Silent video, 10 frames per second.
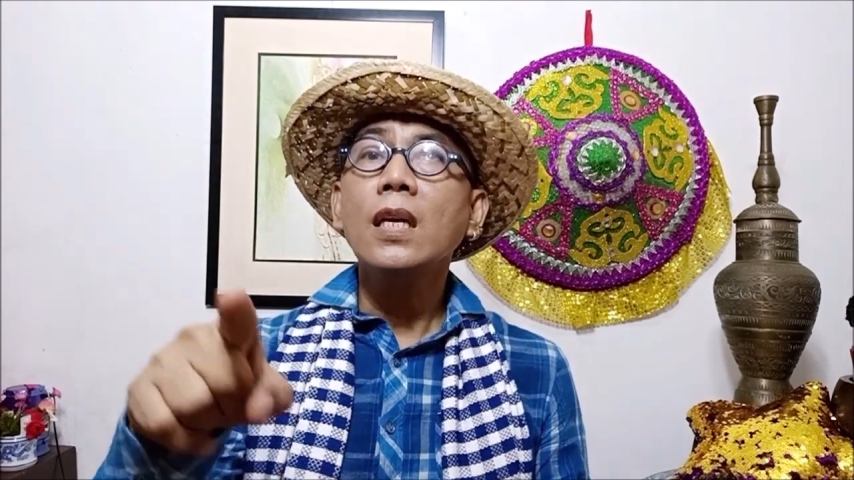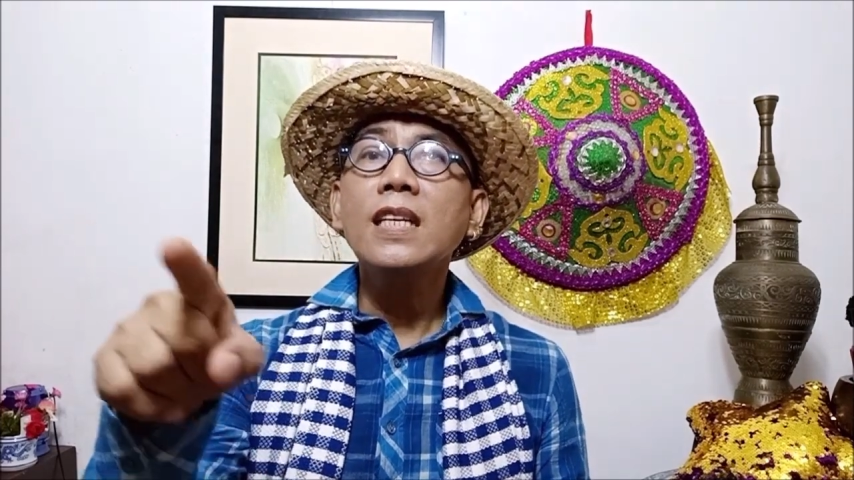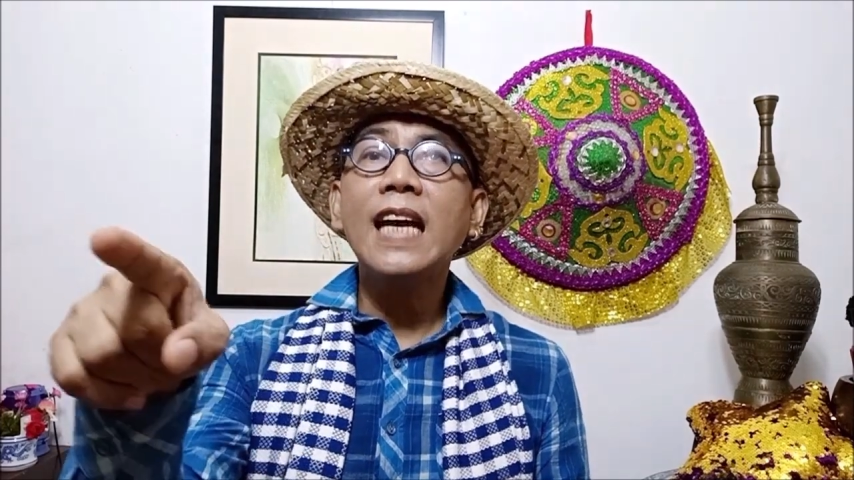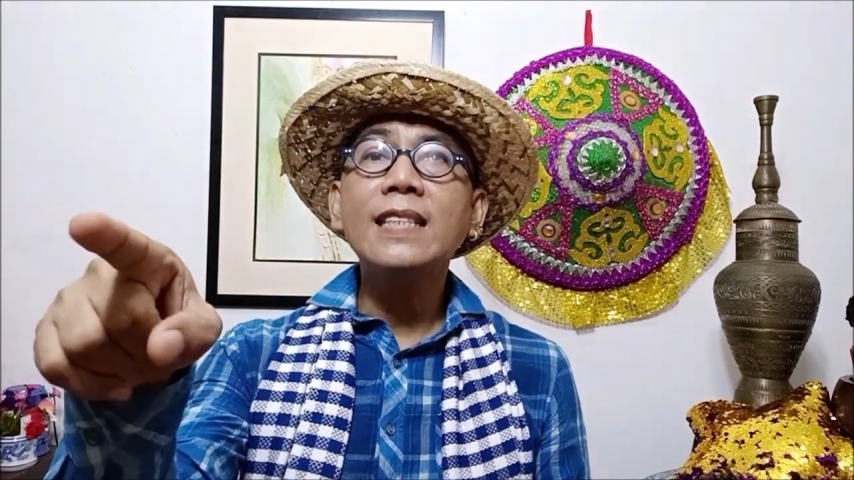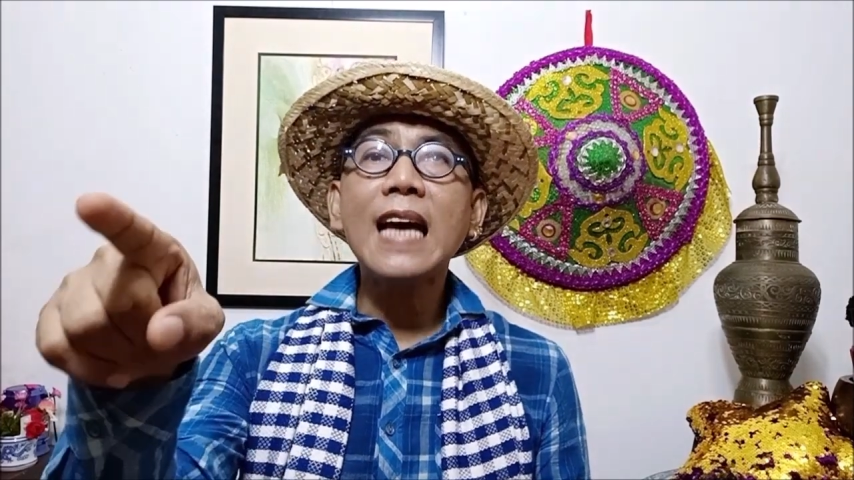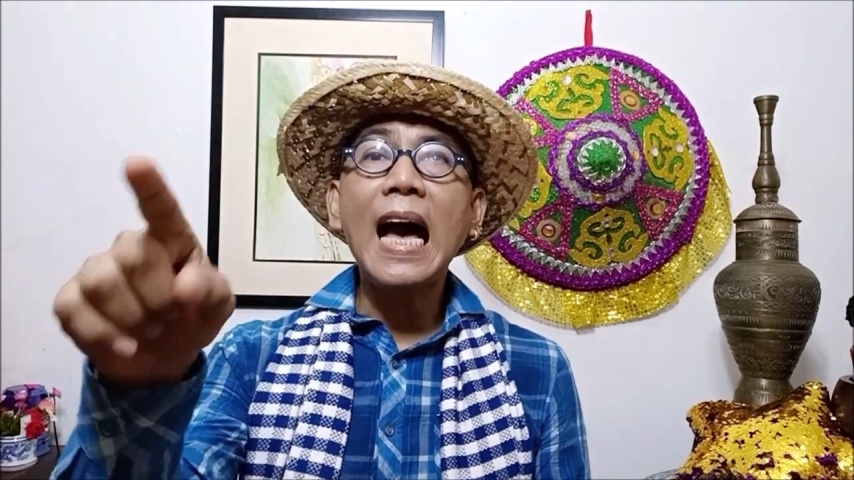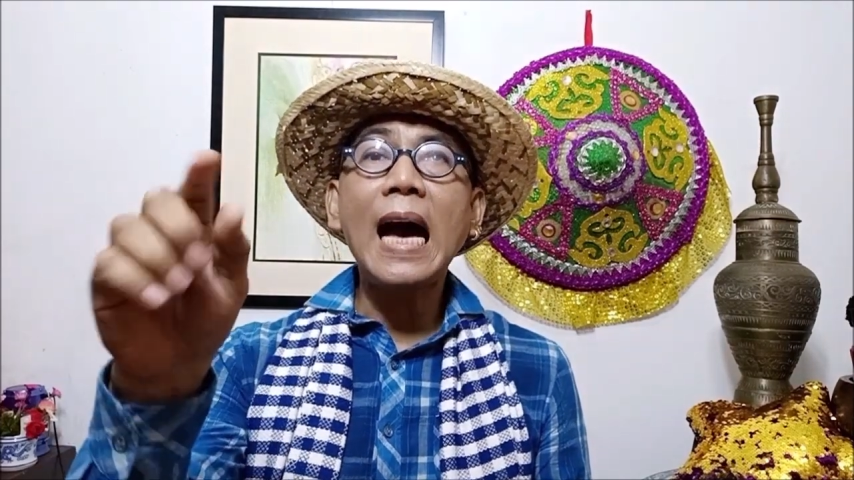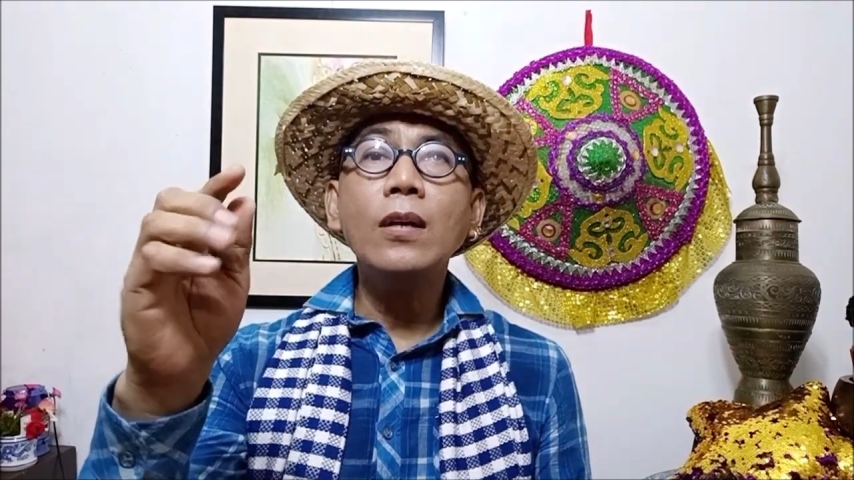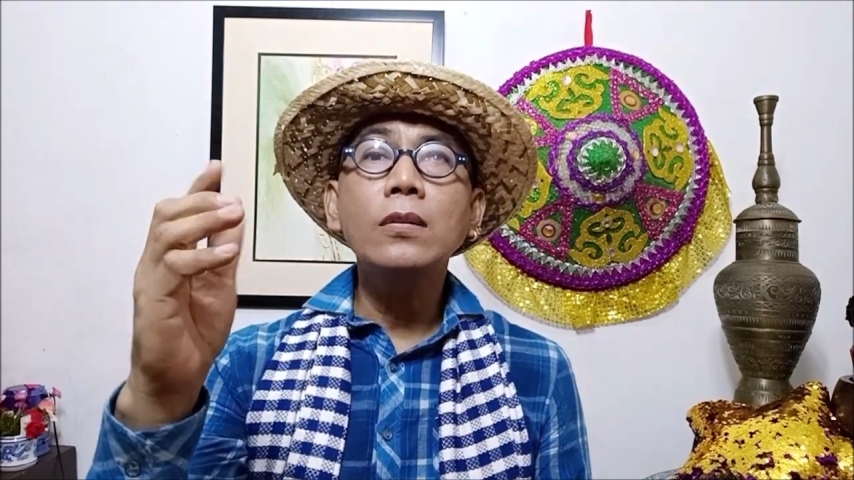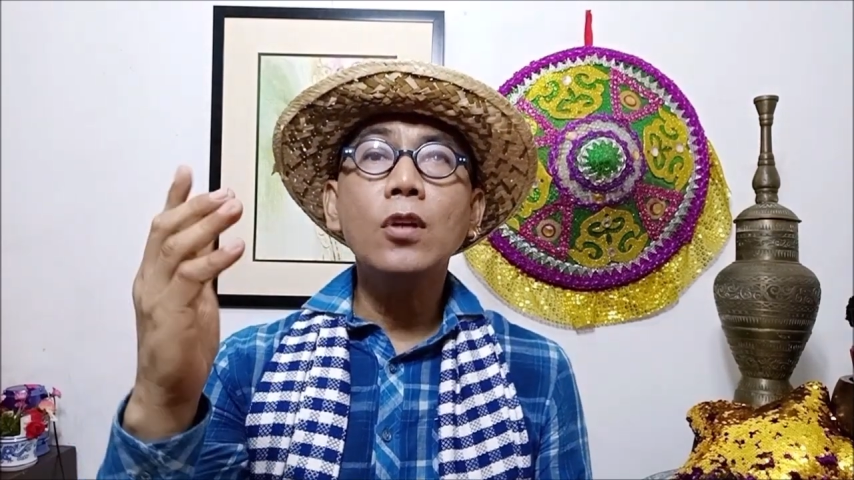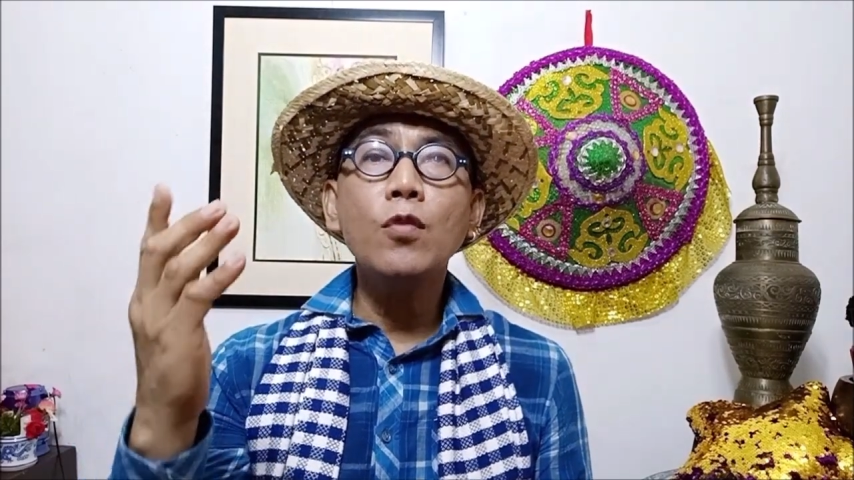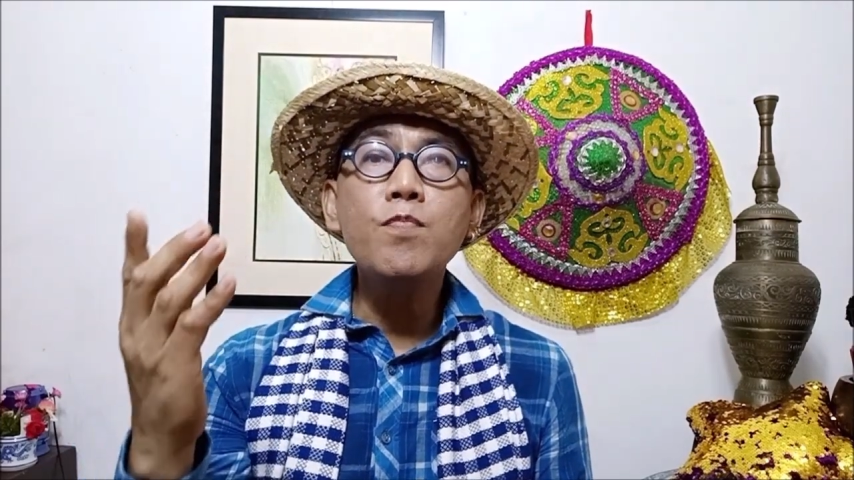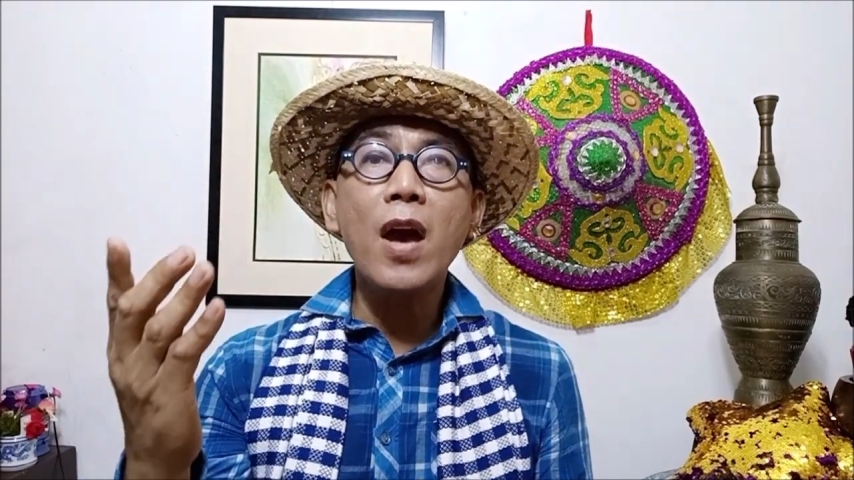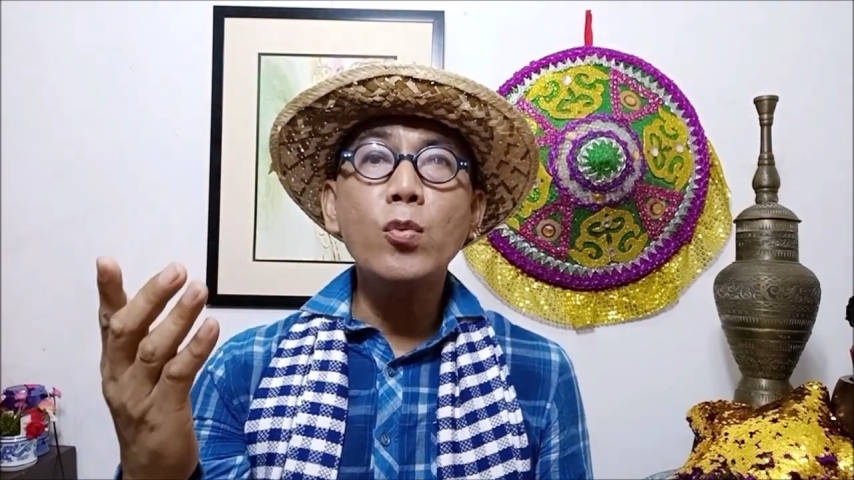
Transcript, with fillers: Get out of my